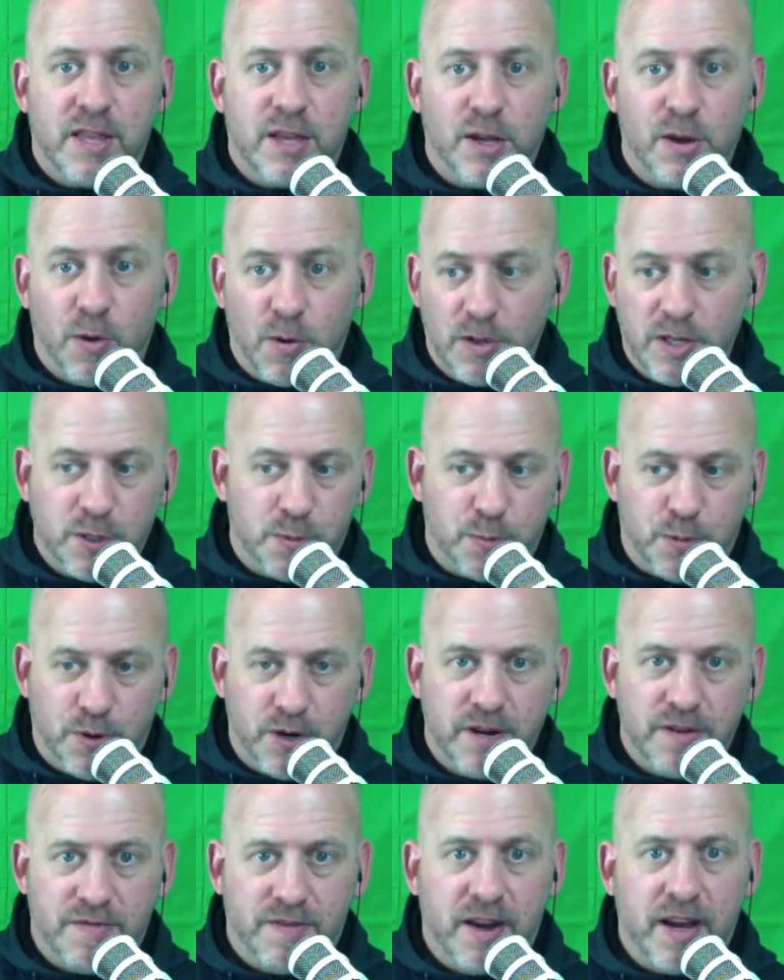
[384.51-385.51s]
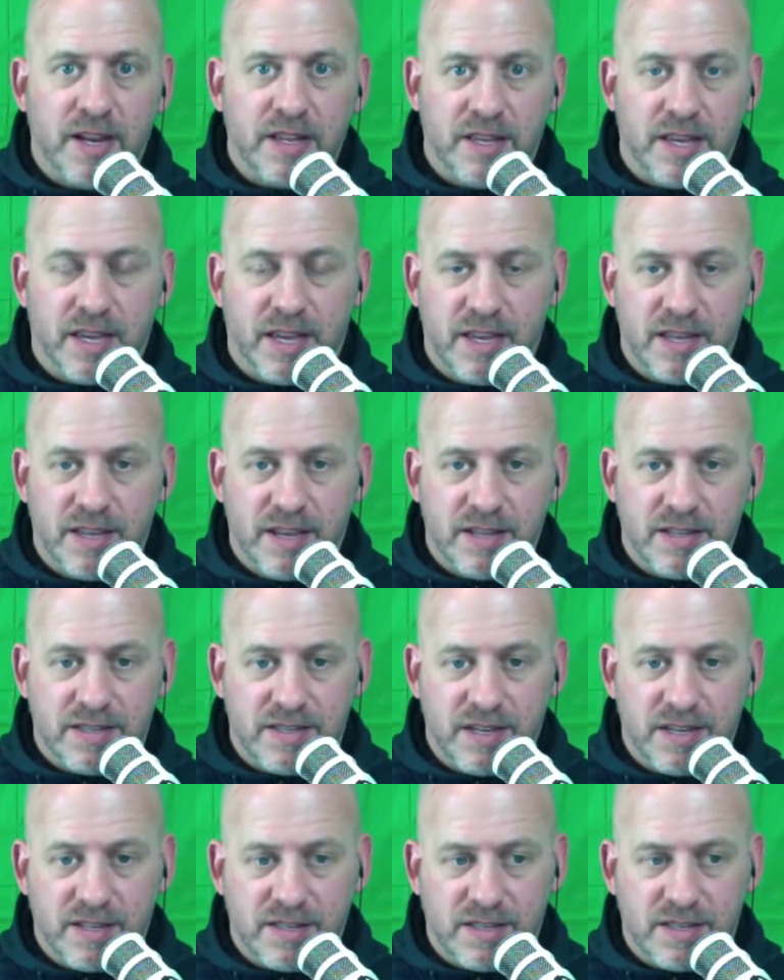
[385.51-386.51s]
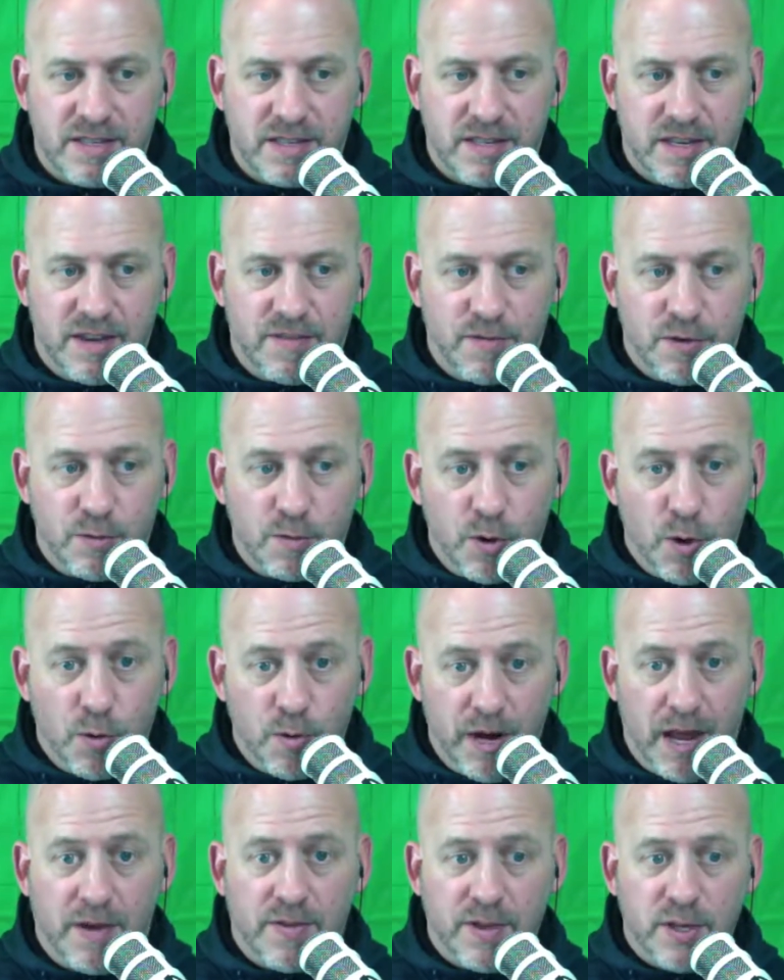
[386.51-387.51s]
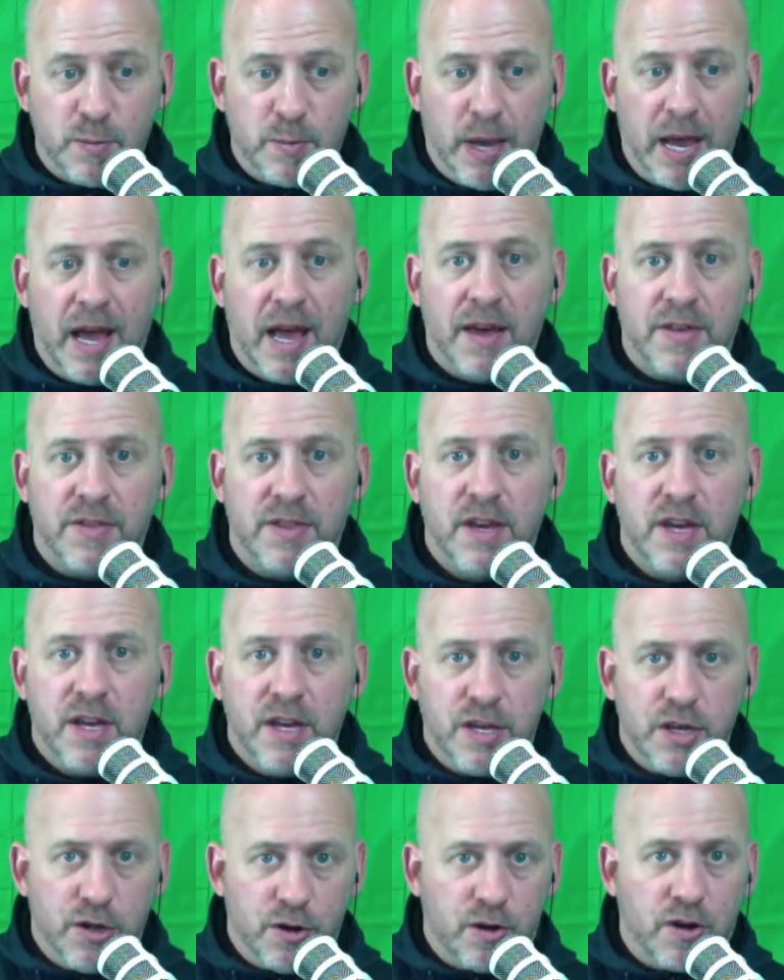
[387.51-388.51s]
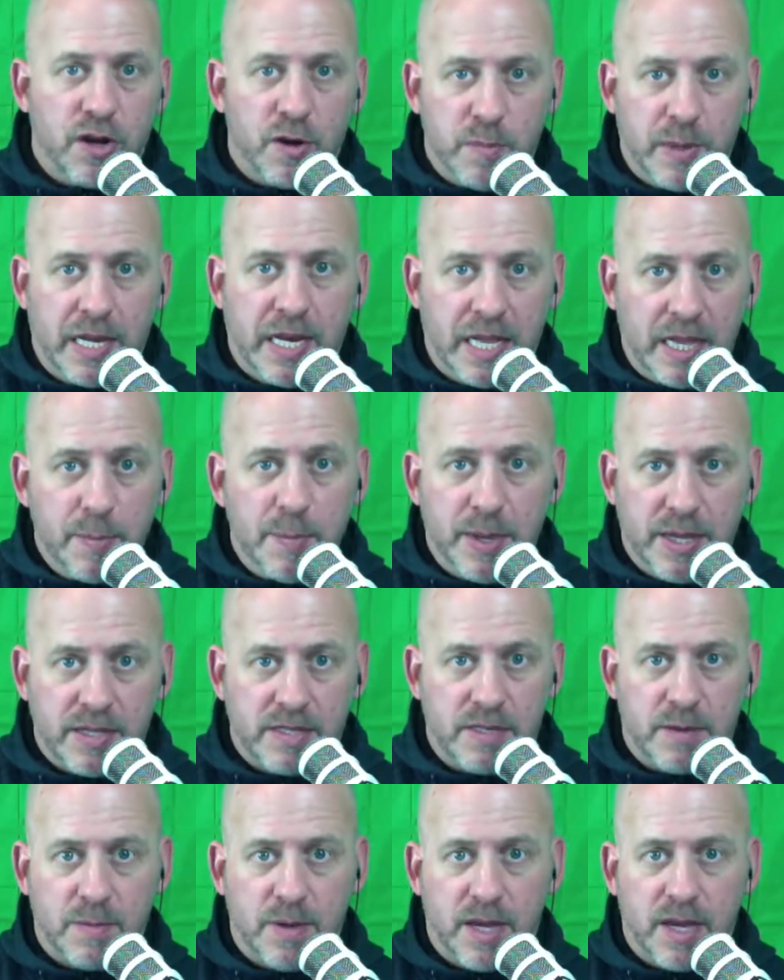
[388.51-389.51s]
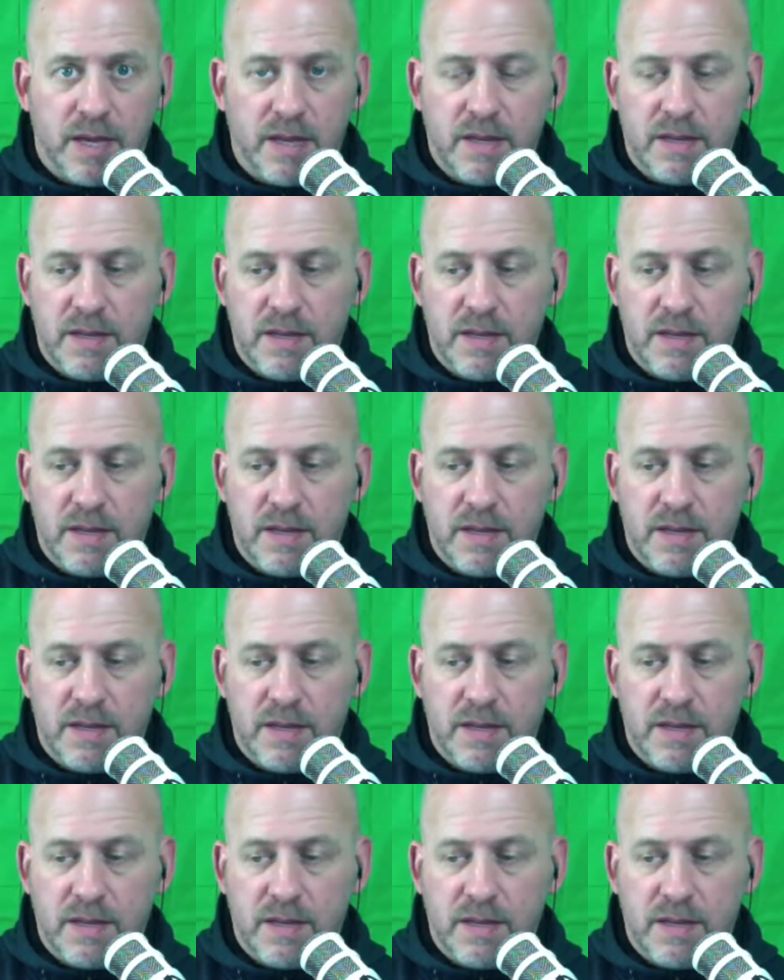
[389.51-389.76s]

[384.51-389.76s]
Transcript: The goal is predefined. Like, it's if you go down this path, you're going to be an Olympian someday,